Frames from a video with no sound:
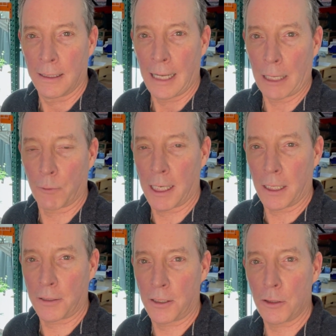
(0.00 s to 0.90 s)
and we're
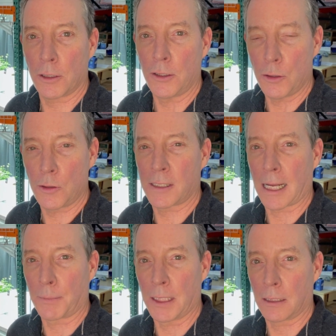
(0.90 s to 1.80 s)
here to do a new
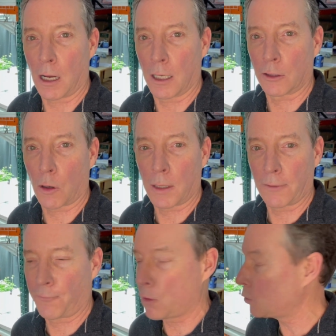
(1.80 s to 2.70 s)
segment on
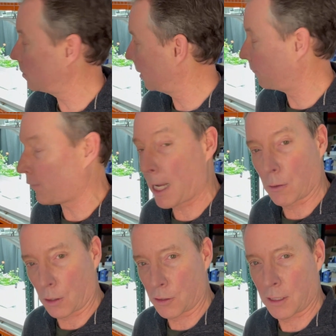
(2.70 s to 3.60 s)
growing food and
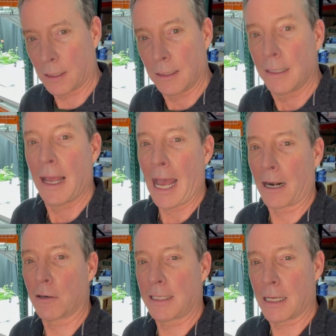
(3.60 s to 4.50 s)
flowers at
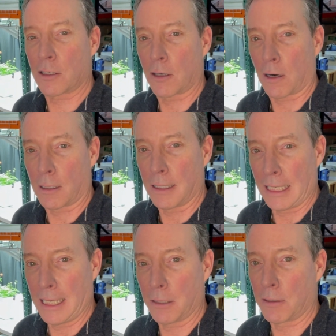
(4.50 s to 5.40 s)
our test garden
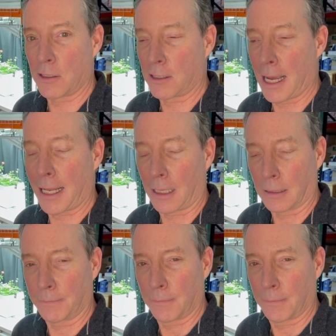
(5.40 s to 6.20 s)
here in Seattle.